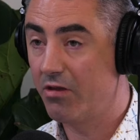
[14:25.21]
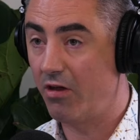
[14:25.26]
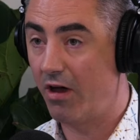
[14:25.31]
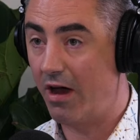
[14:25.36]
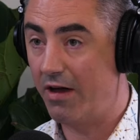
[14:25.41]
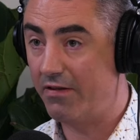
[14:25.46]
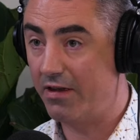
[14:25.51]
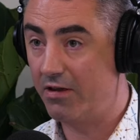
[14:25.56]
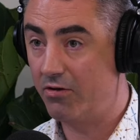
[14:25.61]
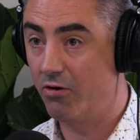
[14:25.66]

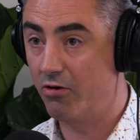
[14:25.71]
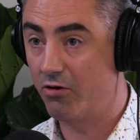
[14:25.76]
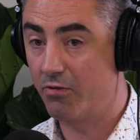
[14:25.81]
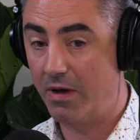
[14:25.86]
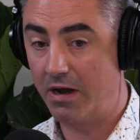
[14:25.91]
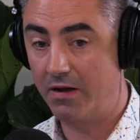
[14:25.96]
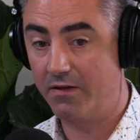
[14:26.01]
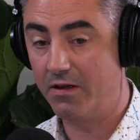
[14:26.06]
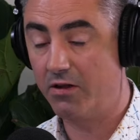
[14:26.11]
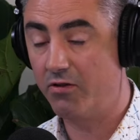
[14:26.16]
So, as he
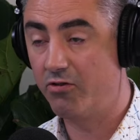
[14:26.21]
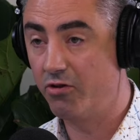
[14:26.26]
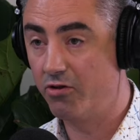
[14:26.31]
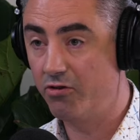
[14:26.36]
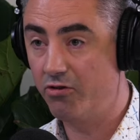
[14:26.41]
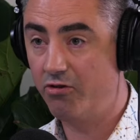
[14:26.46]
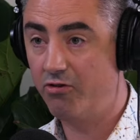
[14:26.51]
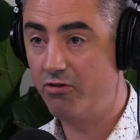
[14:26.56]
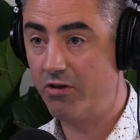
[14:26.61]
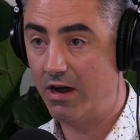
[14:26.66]
talks about, is that as
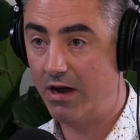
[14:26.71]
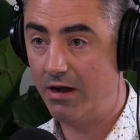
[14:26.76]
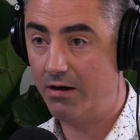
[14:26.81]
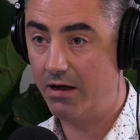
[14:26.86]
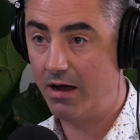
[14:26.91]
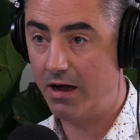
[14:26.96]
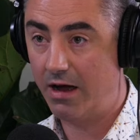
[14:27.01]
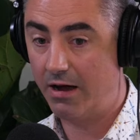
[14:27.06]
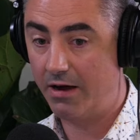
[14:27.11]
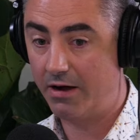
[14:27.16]
soon as you
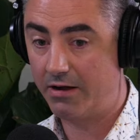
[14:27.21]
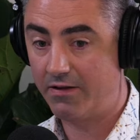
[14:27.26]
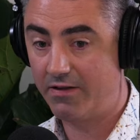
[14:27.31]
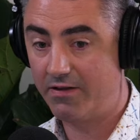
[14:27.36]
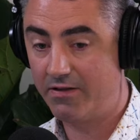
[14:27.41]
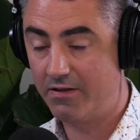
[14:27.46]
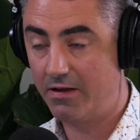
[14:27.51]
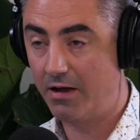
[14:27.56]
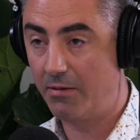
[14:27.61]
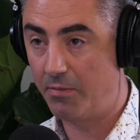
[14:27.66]
start uh,
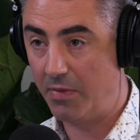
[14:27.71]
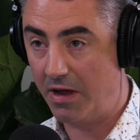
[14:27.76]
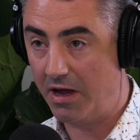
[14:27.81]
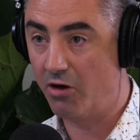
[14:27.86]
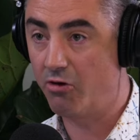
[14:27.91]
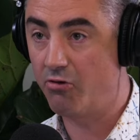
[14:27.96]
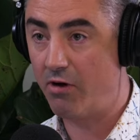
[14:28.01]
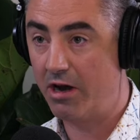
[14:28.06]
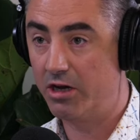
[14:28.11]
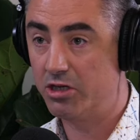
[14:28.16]
uh,
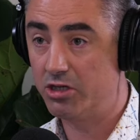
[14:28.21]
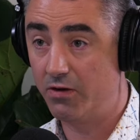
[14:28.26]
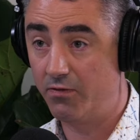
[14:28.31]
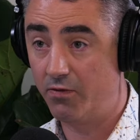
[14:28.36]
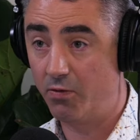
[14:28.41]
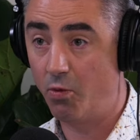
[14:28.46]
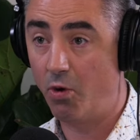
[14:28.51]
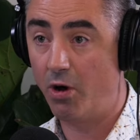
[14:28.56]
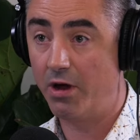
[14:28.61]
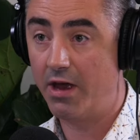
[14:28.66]
being
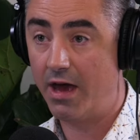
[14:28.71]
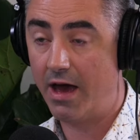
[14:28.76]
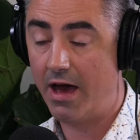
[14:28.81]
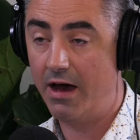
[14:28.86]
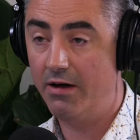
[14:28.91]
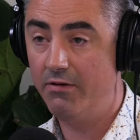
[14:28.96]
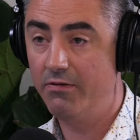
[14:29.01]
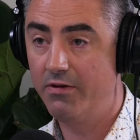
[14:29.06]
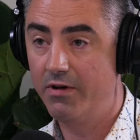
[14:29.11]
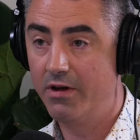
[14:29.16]
gratitude for what you
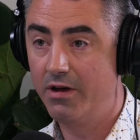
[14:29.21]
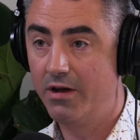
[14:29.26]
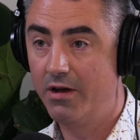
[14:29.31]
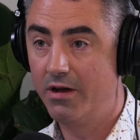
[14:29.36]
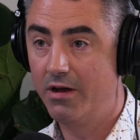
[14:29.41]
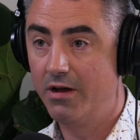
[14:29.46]
have,